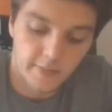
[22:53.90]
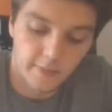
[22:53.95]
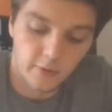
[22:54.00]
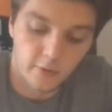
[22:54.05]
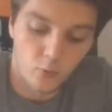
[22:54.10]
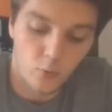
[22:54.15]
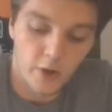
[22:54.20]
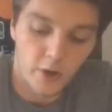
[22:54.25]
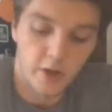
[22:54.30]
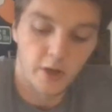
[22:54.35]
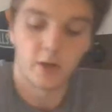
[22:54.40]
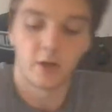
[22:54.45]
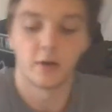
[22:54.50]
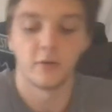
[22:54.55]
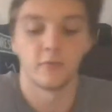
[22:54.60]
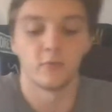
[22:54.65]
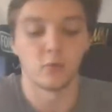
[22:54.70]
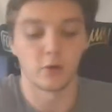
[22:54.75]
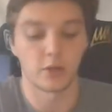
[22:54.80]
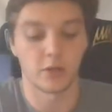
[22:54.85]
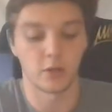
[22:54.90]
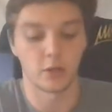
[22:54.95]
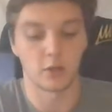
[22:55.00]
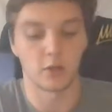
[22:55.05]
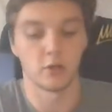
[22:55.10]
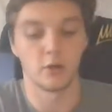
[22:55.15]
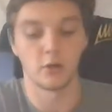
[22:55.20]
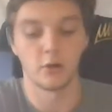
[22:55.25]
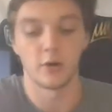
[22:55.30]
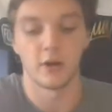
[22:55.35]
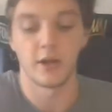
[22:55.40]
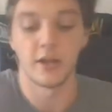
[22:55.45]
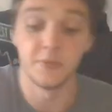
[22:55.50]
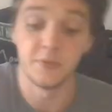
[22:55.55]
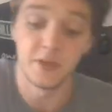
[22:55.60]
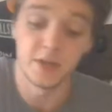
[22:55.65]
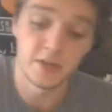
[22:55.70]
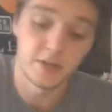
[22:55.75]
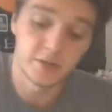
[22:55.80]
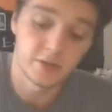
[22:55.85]
way of working here, and
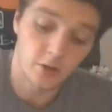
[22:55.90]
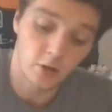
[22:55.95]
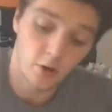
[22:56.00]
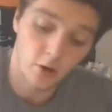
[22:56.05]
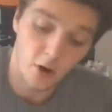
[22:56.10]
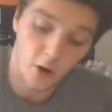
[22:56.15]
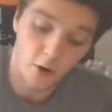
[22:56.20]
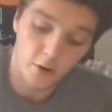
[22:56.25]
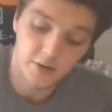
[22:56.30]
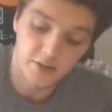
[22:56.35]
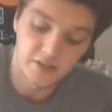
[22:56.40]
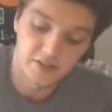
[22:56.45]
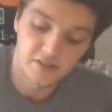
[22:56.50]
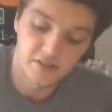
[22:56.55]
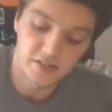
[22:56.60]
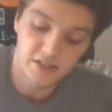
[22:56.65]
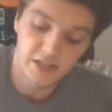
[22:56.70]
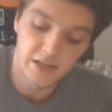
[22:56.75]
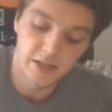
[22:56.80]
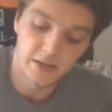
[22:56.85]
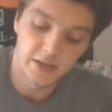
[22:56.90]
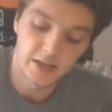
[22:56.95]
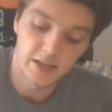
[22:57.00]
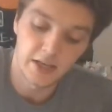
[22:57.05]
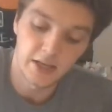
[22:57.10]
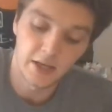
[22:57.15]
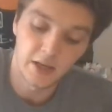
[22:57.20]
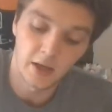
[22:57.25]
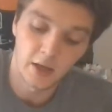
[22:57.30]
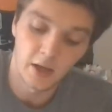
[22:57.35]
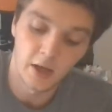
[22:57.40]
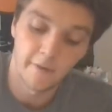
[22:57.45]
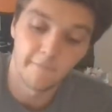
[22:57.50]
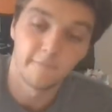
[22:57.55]
these are CD4.